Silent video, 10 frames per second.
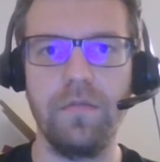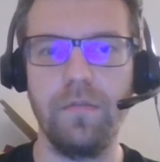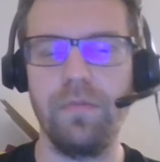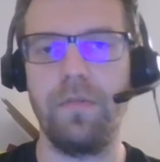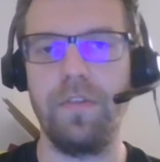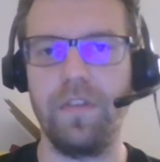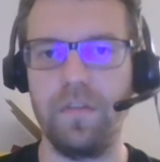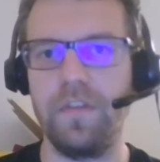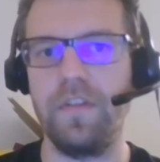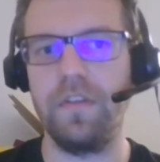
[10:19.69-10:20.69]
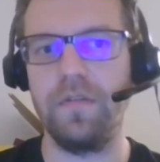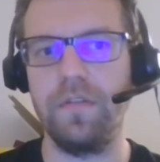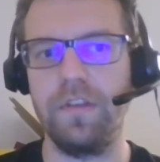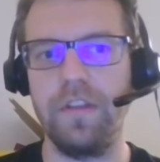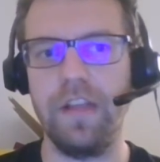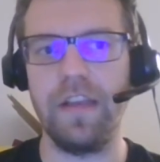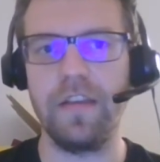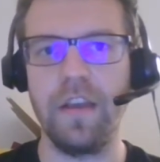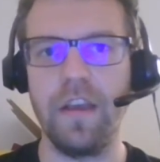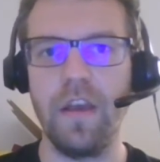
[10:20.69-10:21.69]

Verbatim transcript: do a proper service delivery, like